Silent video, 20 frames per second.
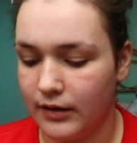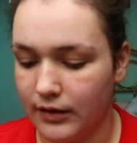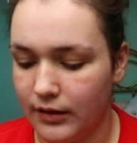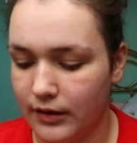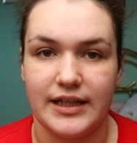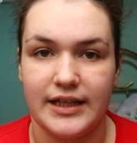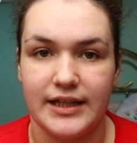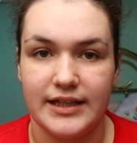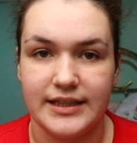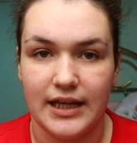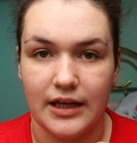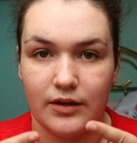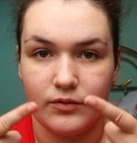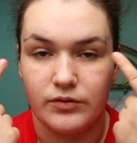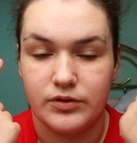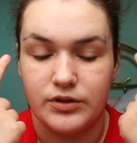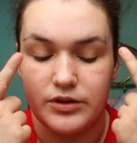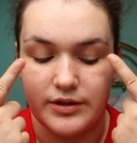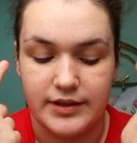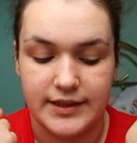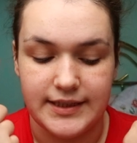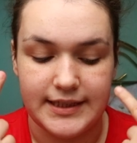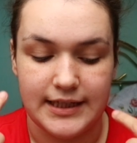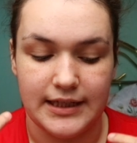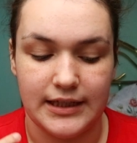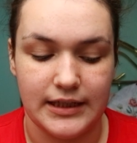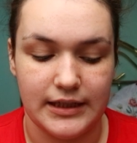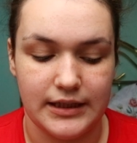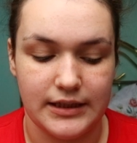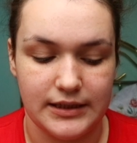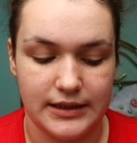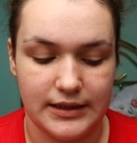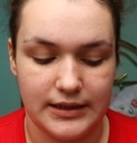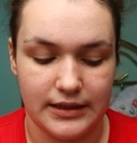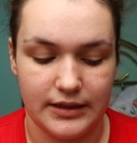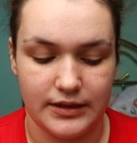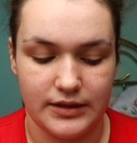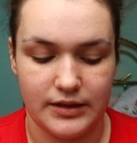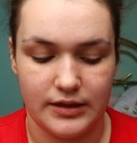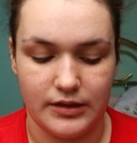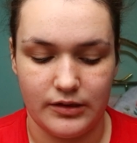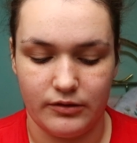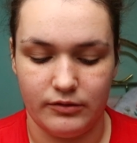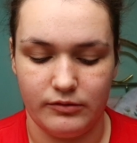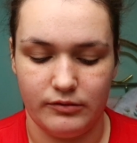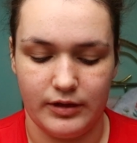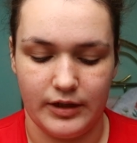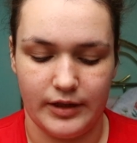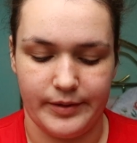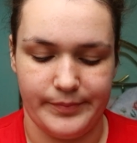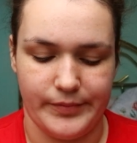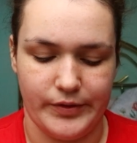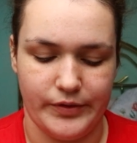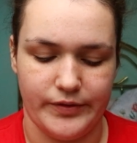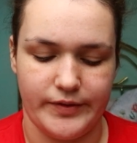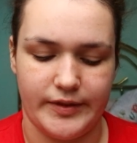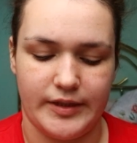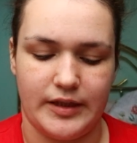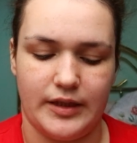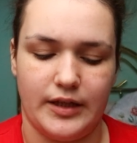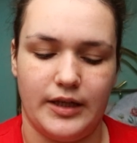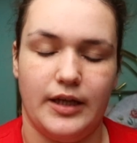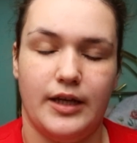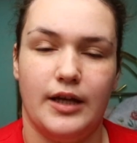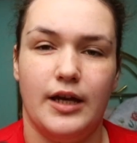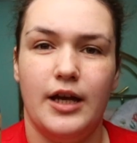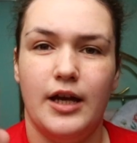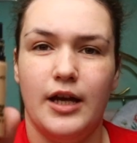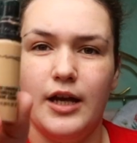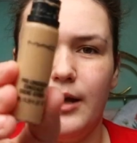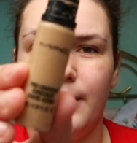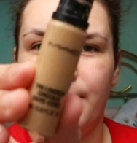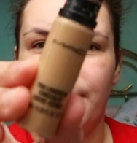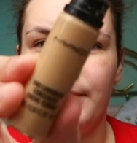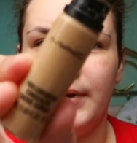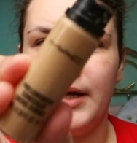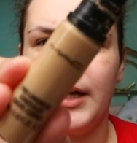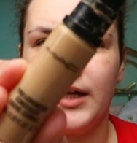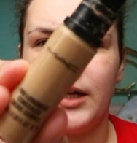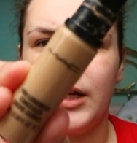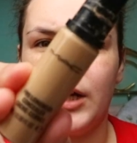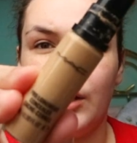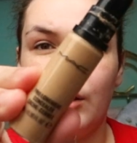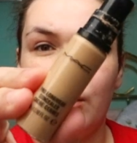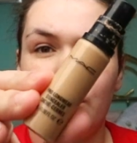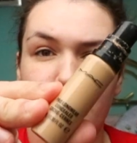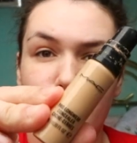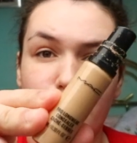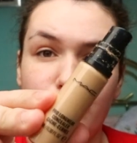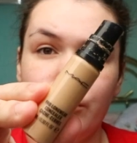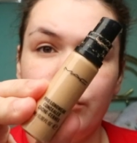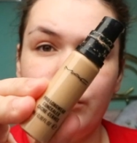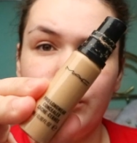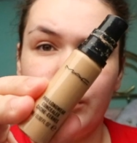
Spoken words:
Is I want to do these eyes. So I'm using MAC Pro